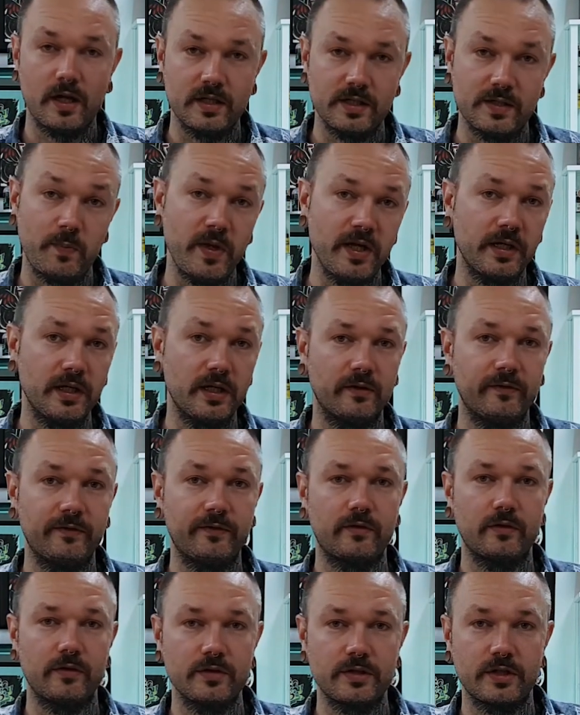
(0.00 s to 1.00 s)
And speaking
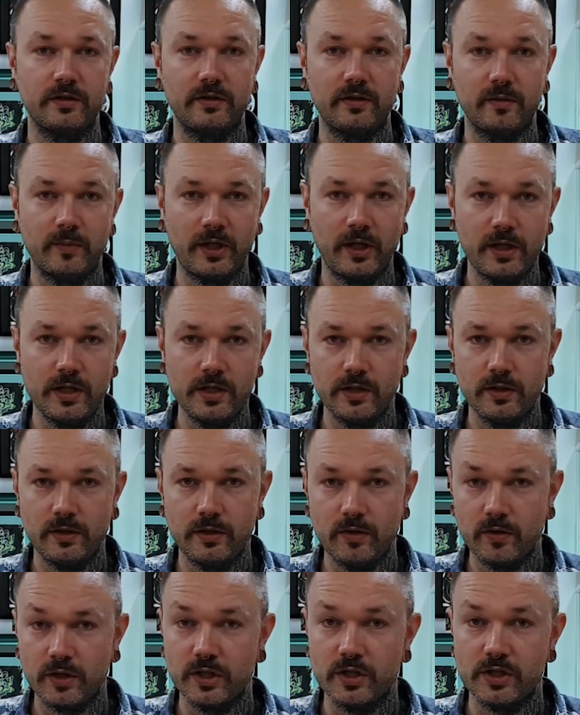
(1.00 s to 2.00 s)
of cross-contamination,
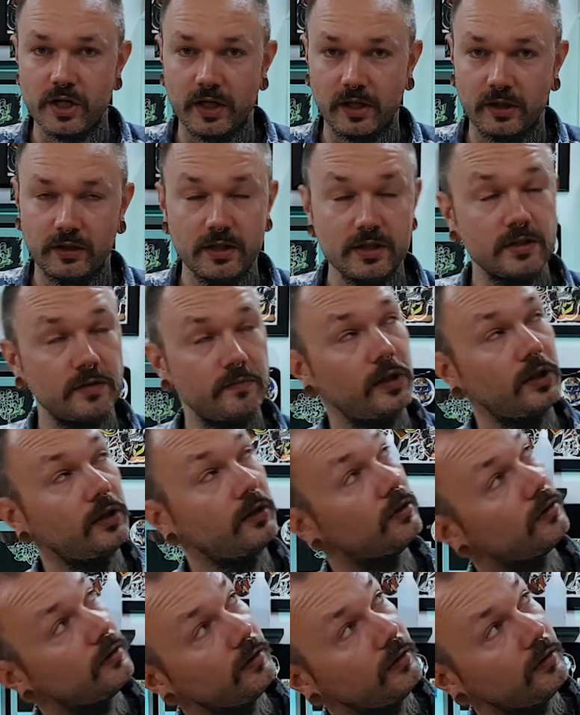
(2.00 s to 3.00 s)
you can check this
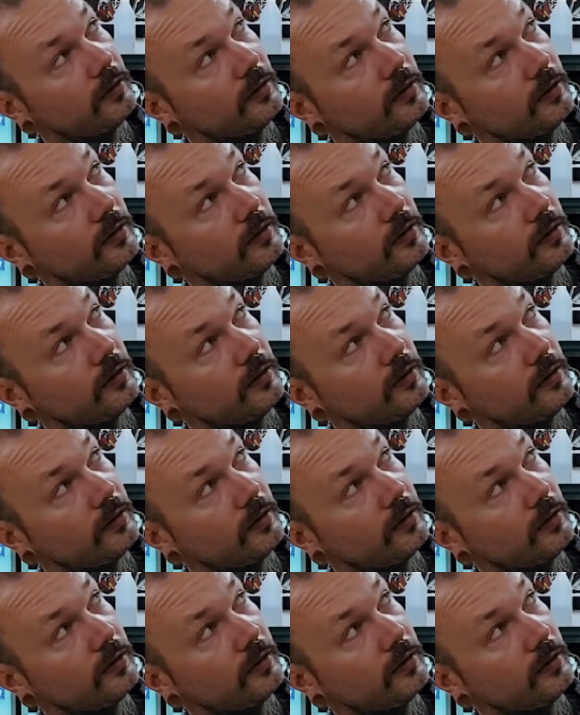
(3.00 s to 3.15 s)
video